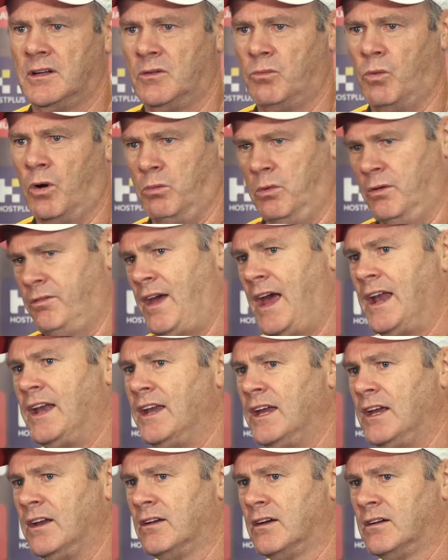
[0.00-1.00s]
what we've had
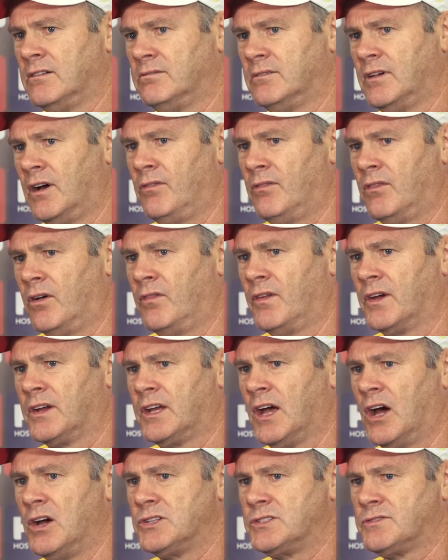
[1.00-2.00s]
here on the
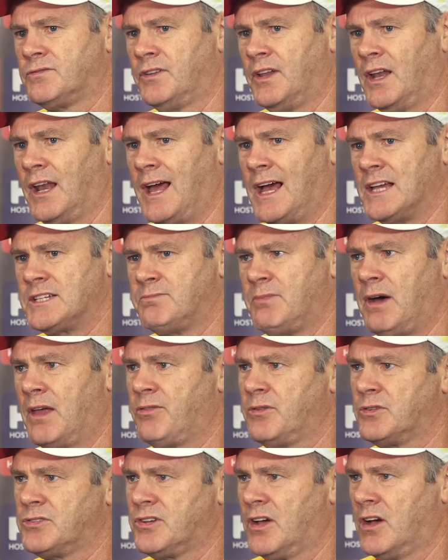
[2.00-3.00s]
coast for the last
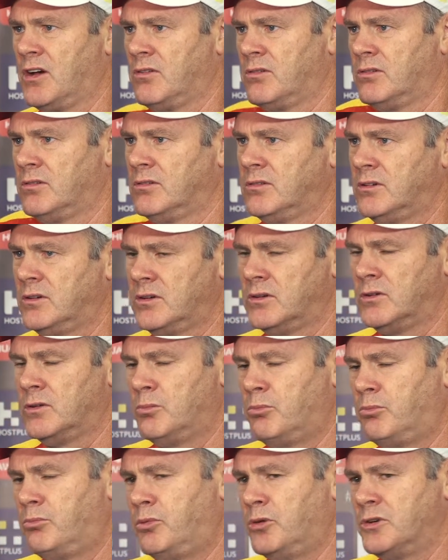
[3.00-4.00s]
month or so
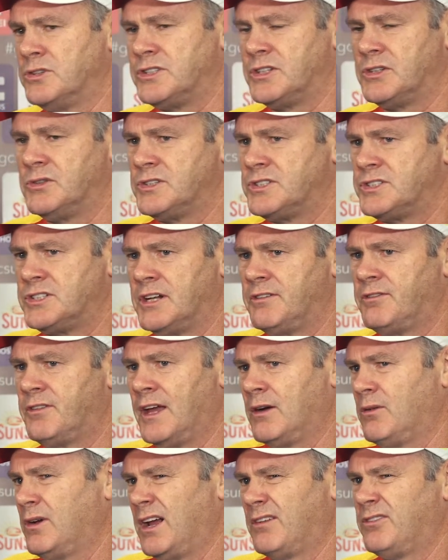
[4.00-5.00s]
will put us in good stead for
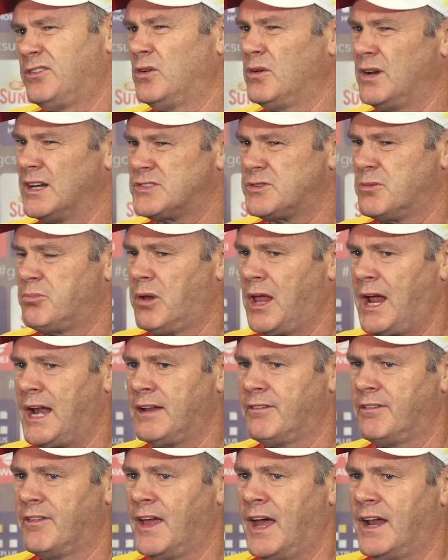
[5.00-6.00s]
that. We don't have to do any extra
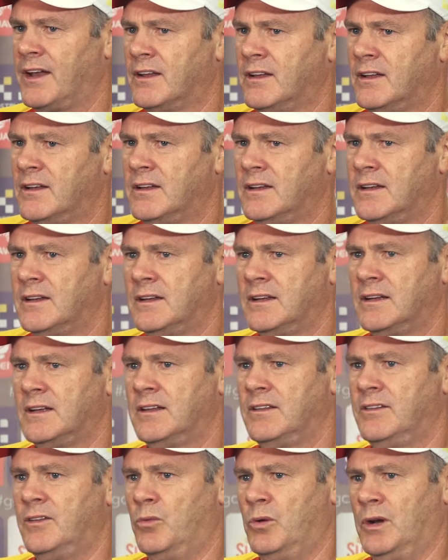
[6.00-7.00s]
planning for that.
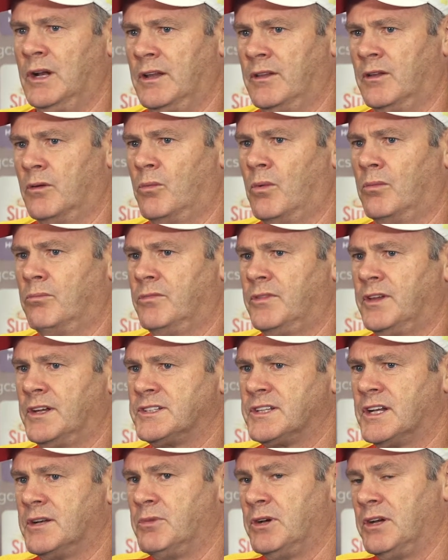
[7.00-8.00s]
The
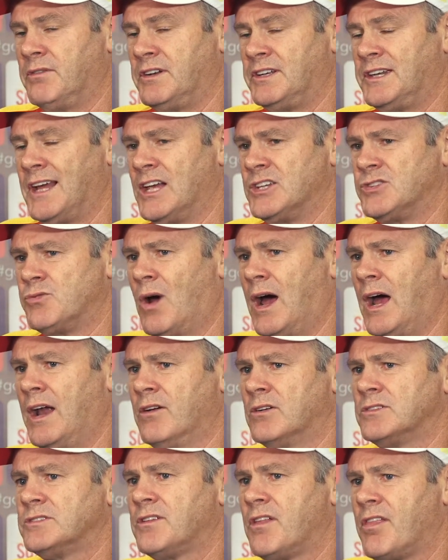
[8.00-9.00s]
thing's going to be, if it does
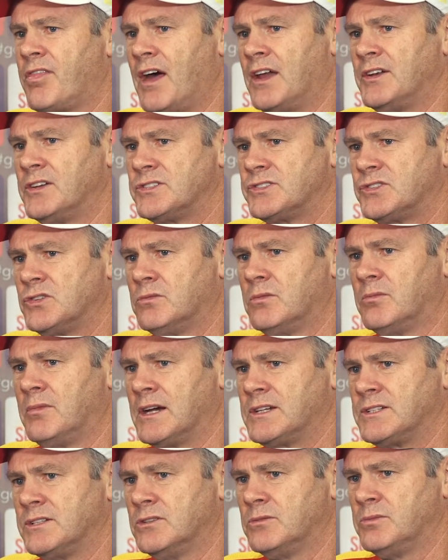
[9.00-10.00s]
rain or is it a thunderstorm, it
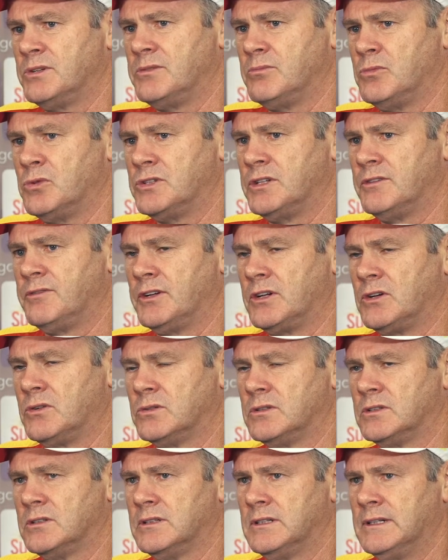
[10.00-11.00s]
makes it a little bit more
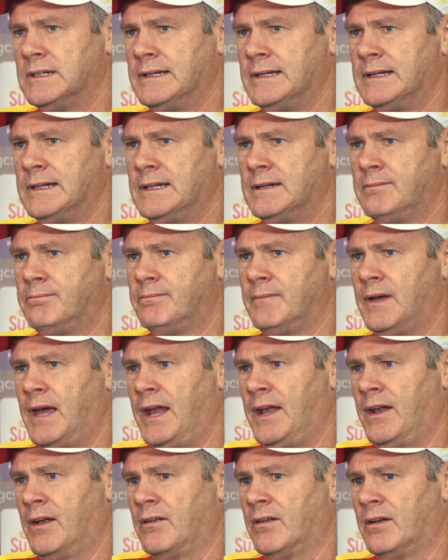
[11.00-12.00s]
difficult.
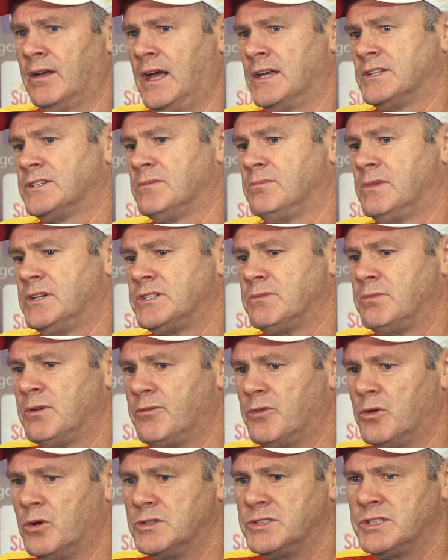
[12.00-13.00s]
As I mentioned
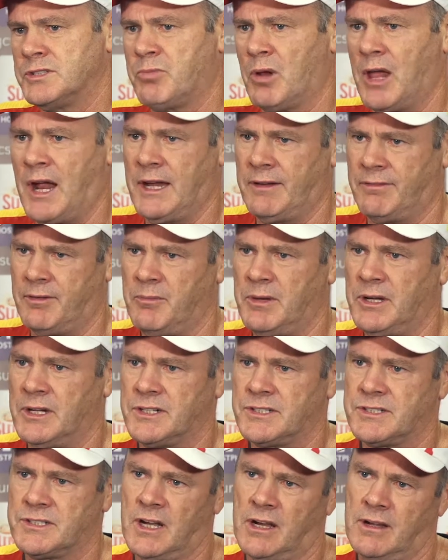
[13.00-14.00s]
before, just planning for
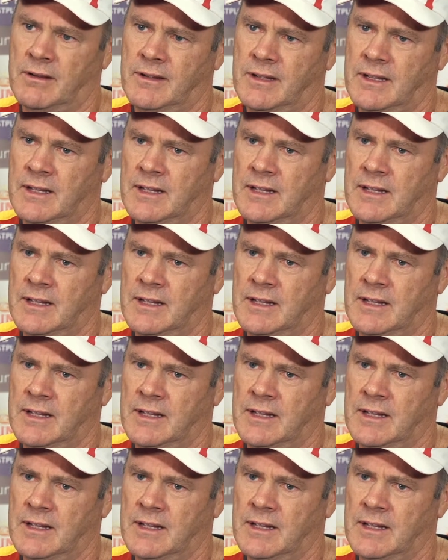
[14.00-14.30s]
minutes. So